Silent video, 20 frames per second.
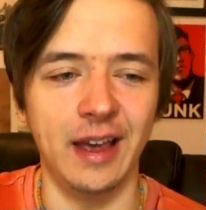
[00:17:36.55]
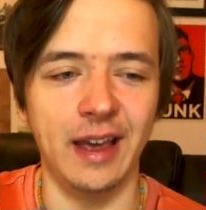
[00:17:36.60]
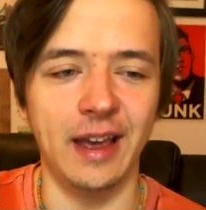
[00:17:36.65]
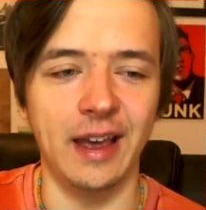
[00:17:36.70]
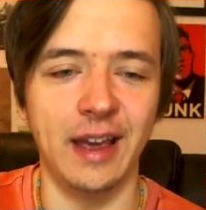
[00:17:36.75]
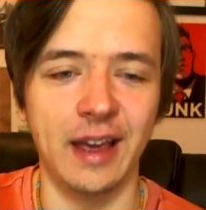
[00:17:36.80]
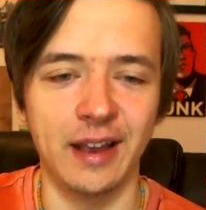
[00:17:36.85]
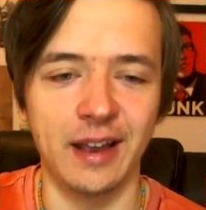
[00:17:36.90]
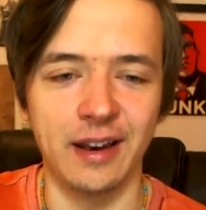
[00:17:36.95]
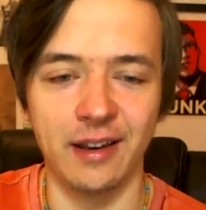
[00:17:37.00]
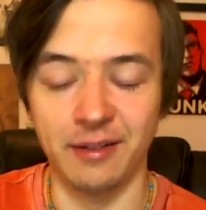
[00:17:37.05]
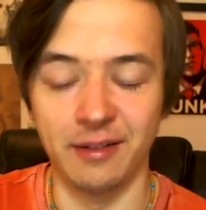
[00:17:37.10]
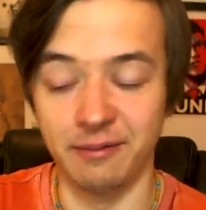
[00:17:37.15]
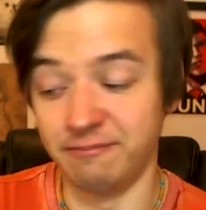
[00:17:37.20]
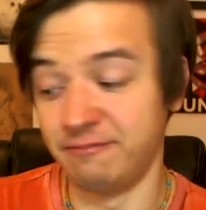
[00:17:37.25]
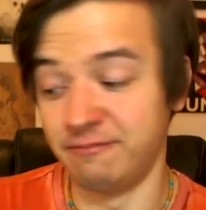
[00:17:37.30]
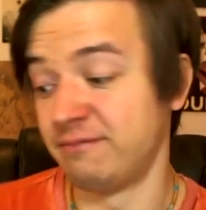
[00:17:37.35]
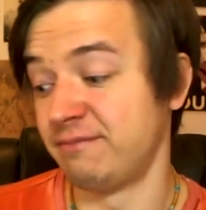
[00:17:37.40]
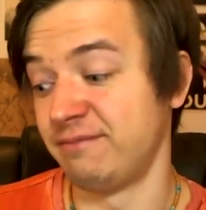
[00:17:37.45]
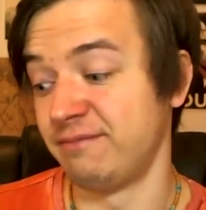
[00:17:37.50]
and
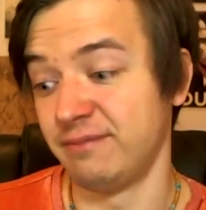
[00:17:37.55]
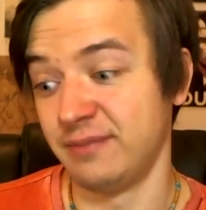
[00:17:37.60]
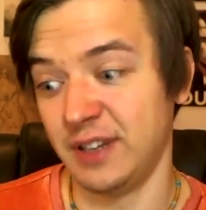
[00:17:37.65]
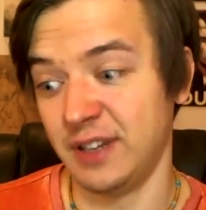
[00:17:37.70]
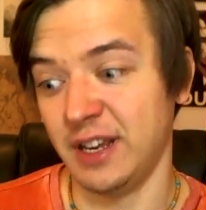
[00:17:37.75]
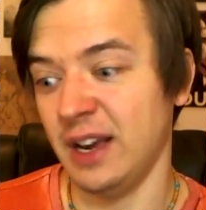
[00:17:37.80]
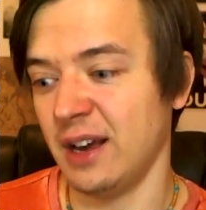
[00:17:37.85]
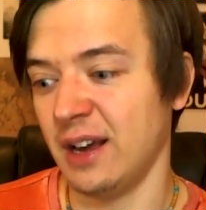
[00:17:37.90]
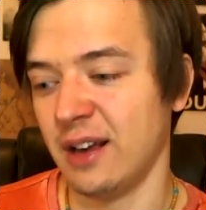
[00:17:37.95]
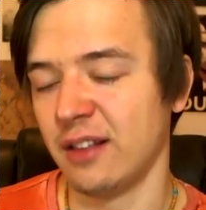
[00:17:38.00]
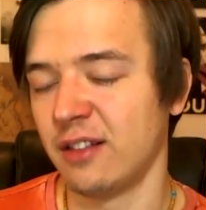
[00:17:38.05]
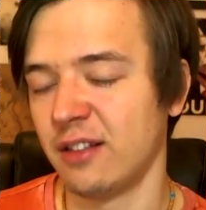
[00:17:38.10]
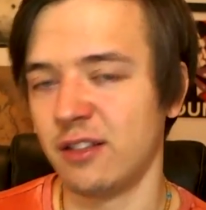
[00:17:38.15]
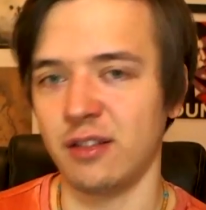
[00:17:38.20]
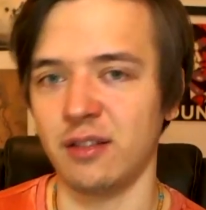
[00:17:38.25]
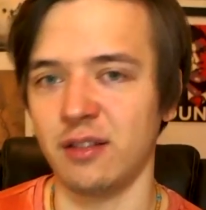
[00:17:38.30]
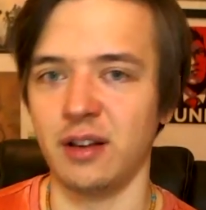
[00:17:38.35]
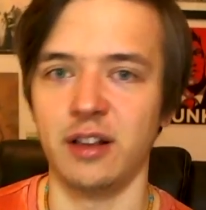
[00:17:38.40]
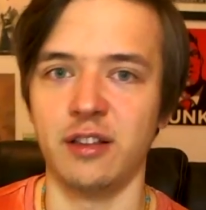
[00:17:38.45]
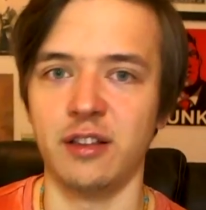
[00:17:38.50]
yeah,
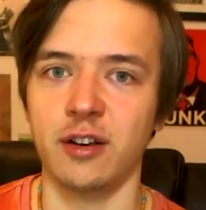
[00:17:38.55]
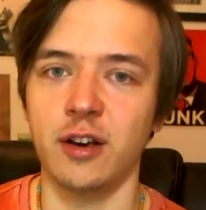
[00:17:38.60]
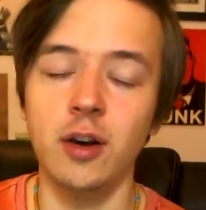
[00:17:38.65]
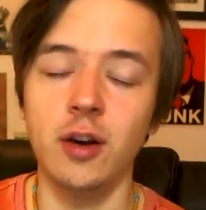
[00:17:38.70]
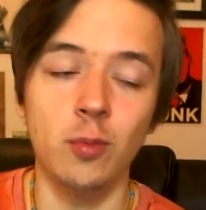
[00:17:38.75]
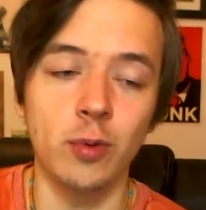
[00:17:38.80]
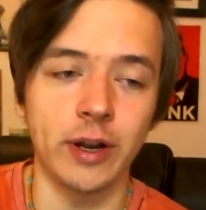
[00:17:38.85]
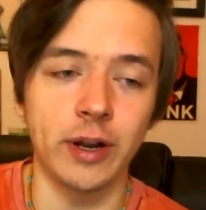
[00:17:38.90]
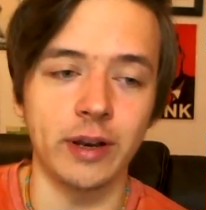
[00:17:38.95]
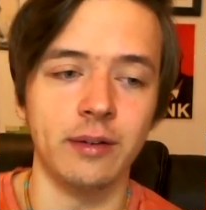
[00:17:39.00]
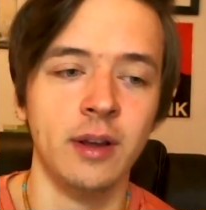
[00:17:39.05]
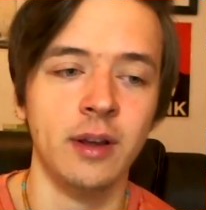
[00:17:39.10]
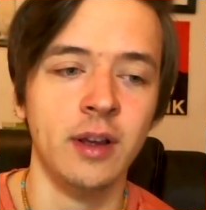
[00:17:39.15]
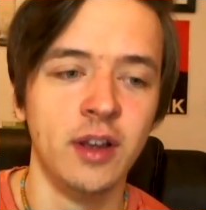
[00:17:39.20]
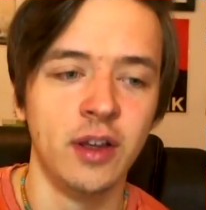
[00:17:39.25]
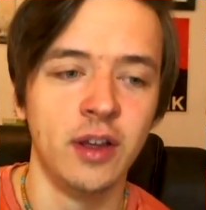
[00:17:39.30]
it's a good one.